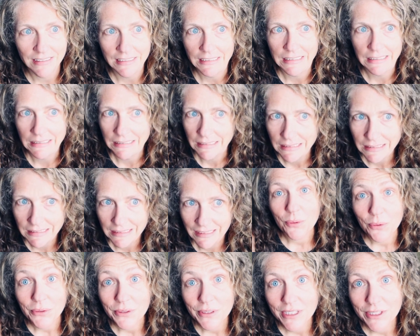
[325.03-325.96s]
So I
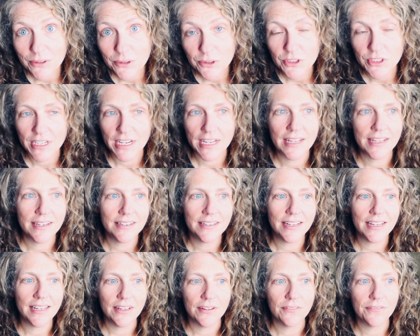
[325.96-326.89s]
totally understand
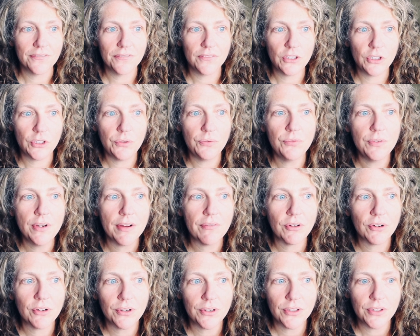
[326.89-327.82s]
if you've
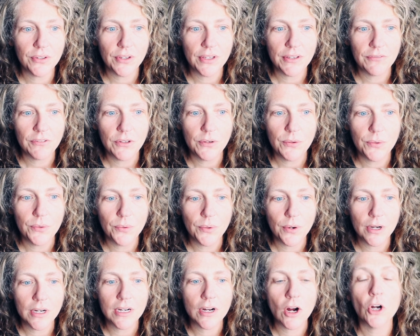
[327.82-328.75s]
never, if
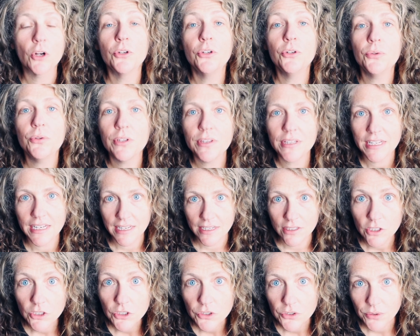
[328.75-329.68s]
you are new to the
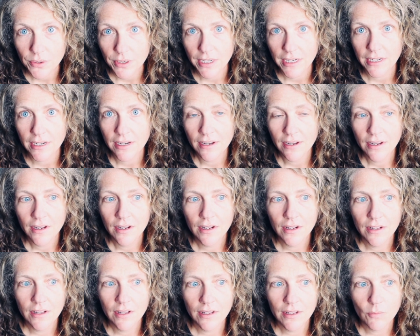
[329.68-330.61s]
industry,
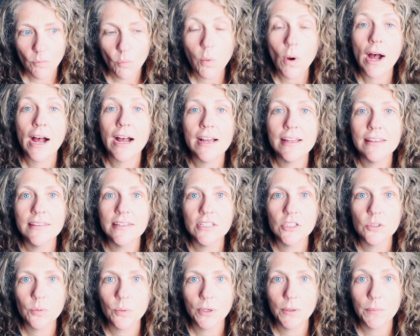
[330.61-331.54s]
why
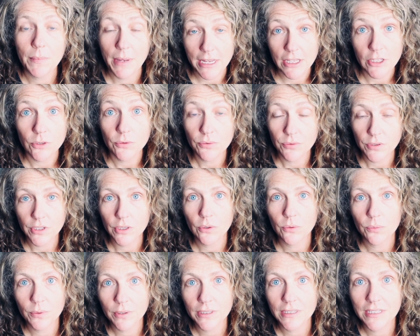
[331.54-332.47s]
this would make you
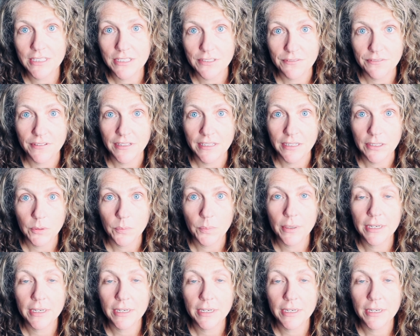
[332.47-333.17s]
feel really defeated.